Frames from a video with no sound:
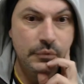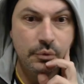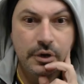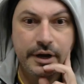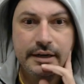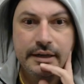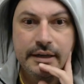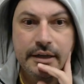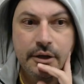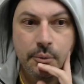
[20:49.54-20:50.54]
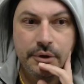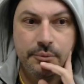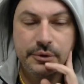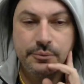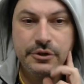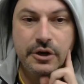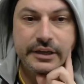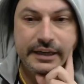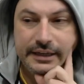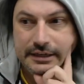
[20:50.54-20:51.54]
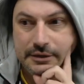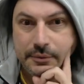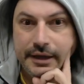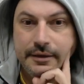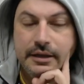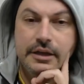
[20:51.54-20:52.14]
Right? We're not getting anywhere.